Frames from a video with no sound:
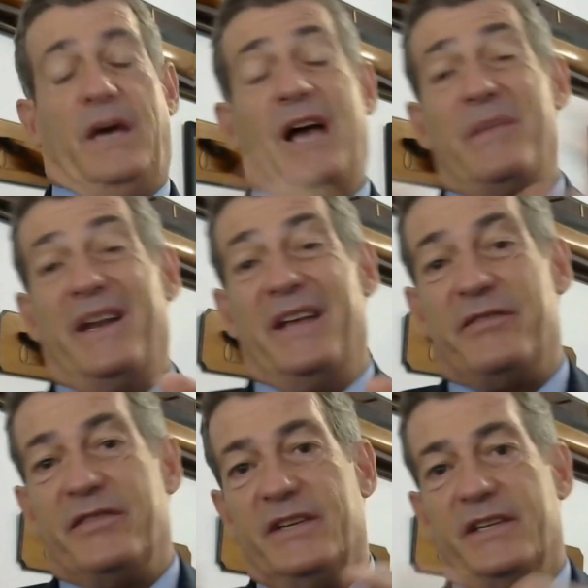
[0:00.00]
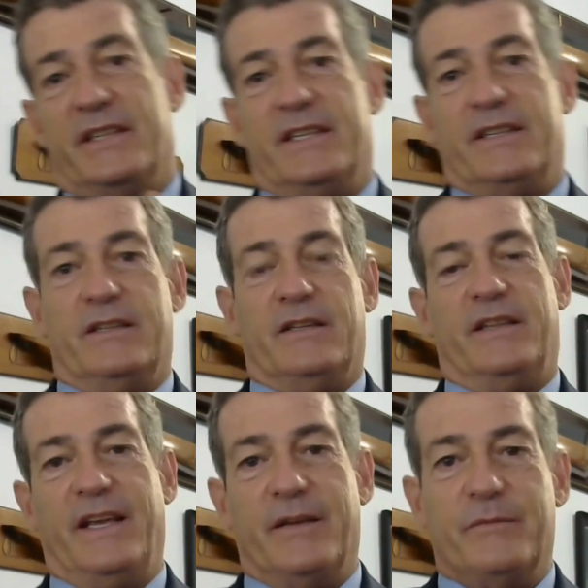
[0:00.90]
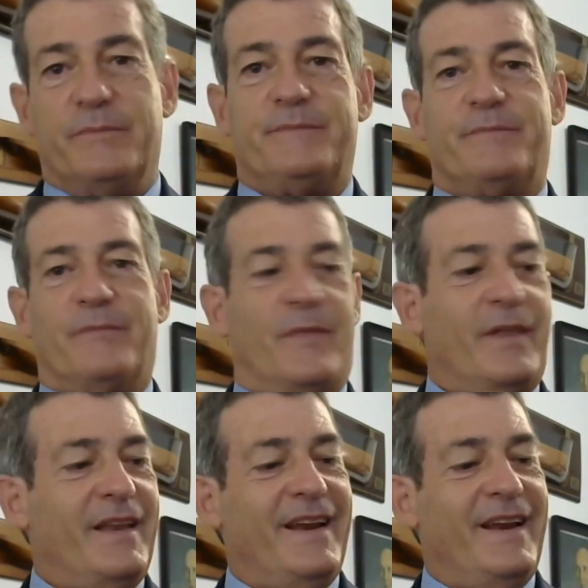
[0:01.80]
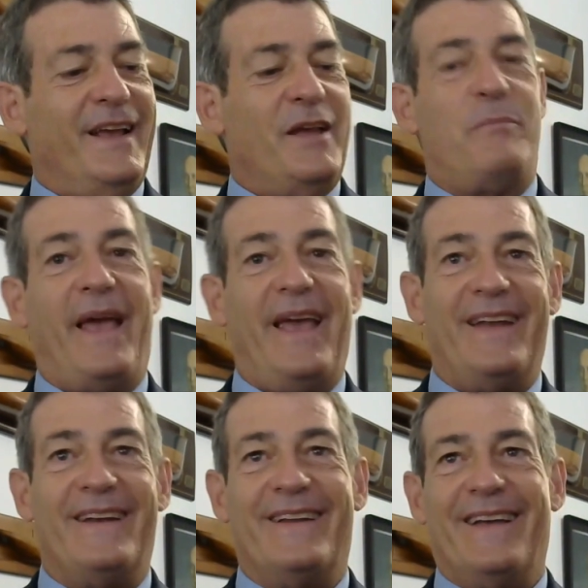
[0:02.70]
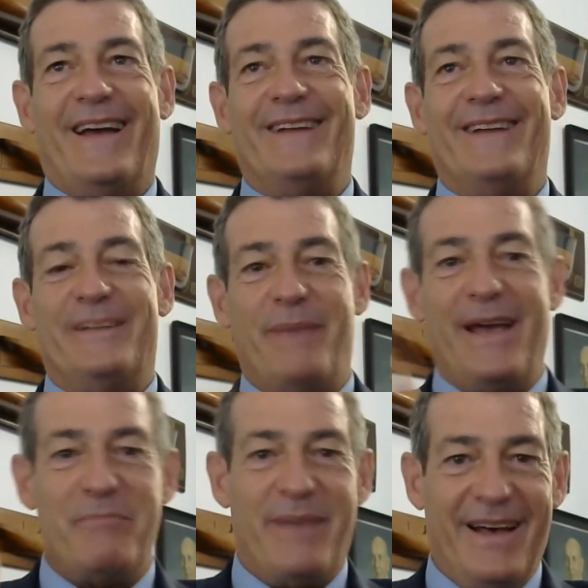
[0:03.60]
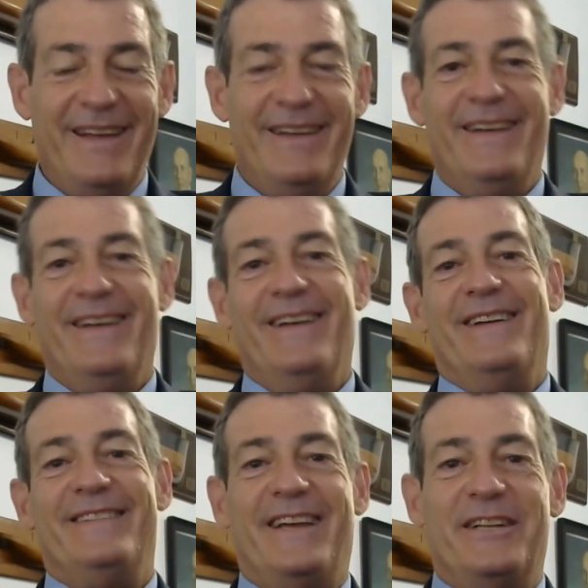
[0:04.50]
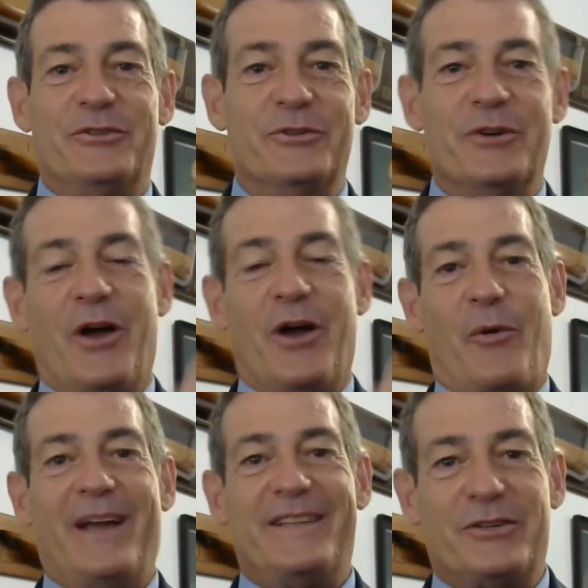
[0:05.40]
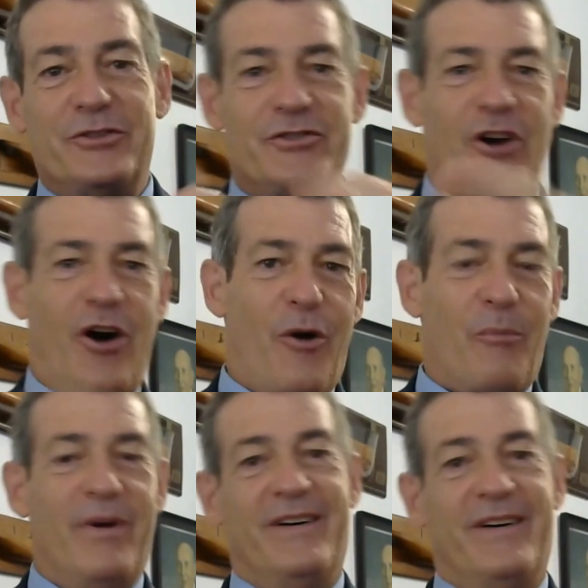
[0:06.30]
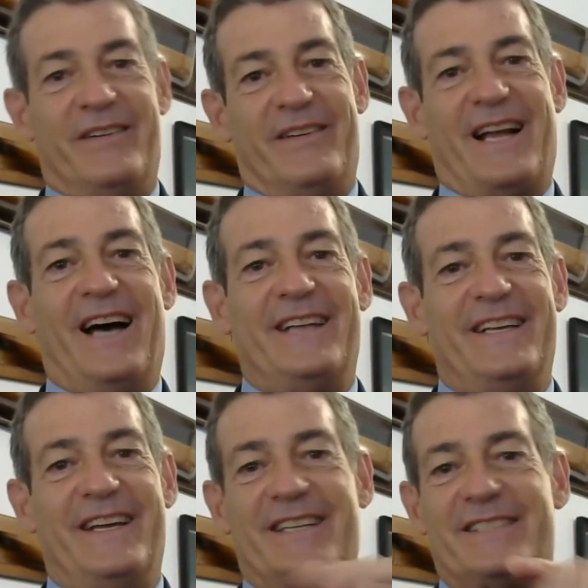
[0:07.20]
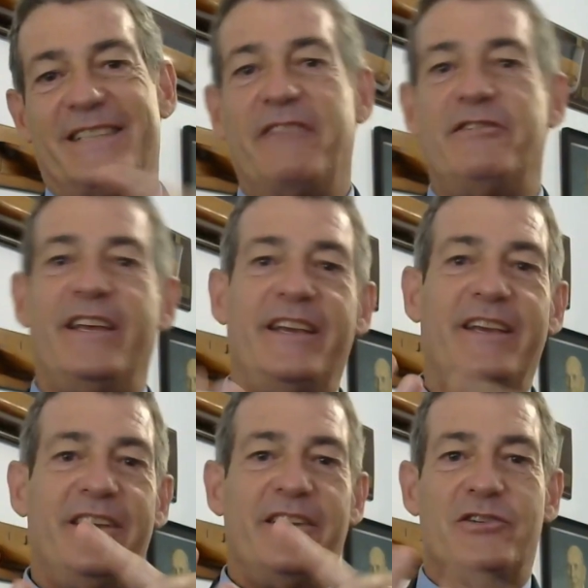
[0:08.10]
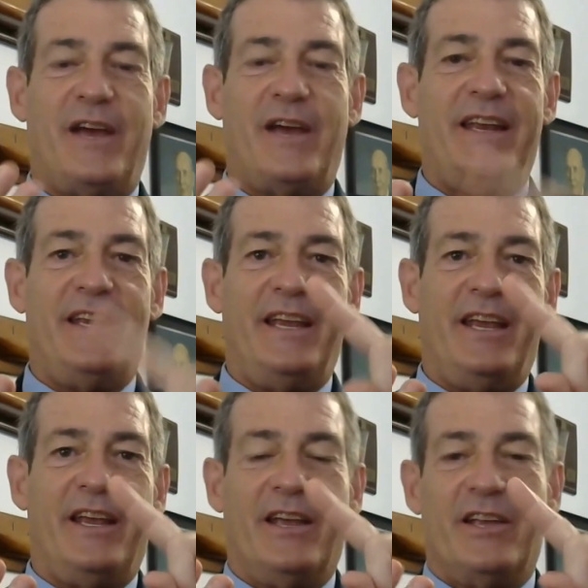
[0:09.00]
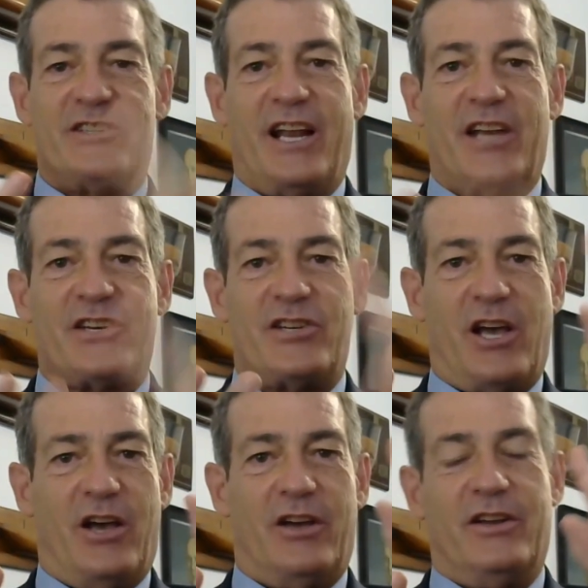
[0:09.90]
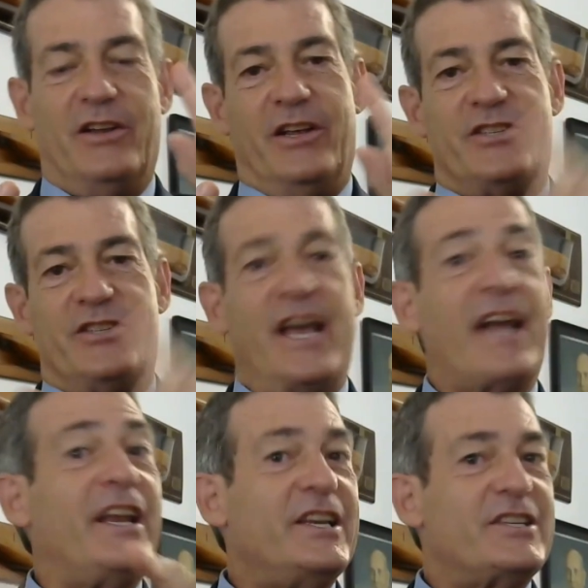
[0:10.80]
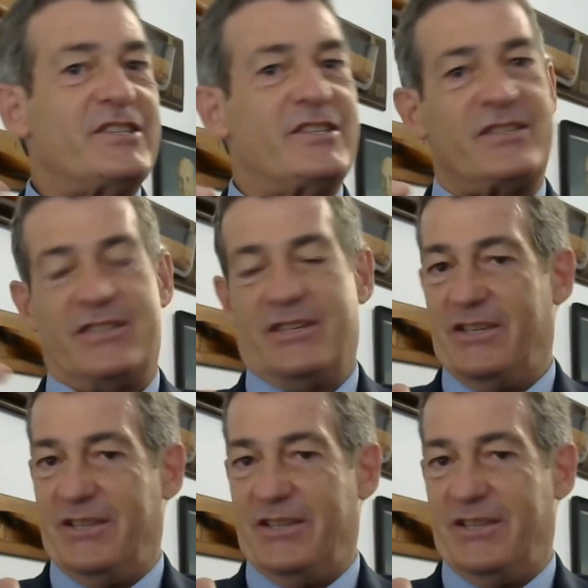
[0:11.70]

I believe that the pen and the paper, they do quite a good job regarding safety, training, selection, checklists,